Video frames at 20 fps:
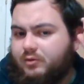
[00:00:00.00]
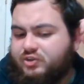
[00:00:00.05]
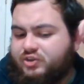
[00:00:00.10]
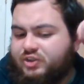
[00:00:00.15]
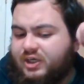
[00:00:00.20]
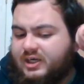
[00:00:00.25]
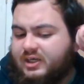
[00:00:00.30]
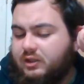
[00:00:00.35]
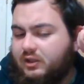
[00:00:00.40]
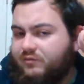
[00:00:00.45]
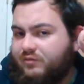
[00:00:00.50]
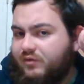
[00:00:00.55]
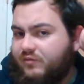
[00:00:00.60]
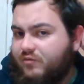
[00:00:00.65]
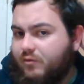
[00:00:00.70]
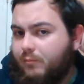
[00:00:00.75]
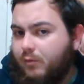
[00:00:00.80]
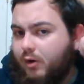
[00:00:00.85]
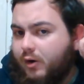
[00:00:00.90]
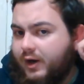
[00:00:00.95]
And Jake Clifford,
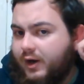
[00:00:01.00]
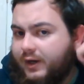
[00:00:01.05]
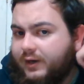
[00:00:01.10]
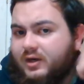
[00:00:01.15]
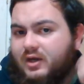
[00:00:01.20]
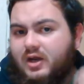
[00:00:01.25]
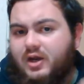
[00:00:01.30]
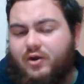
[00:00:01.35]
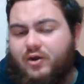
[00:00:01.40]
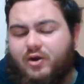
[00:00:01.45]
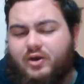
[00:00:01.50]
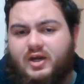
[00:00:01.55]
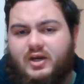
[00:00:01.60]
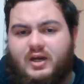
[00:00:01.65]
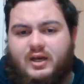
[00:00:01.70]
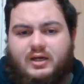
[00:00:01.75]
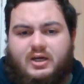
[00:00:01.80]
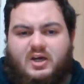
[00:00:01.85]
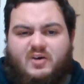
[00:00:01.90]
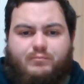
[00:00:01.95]
for mine, not
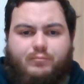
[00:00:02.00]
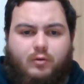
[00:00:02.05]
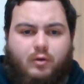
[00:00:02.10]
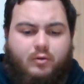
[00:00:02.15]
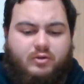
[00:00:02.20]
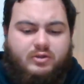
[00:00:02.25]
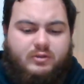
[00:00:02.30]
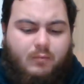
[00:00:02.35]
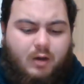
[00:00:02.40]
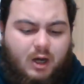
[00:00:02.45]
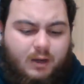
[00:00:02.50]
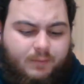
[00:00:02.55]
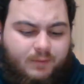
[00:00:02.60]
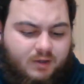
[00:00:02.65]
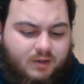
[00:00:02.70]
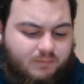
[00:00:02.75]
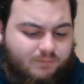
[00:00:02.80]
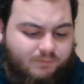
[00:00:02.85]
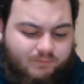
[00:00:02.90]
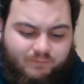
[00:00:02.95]
getting enough ball at the moment.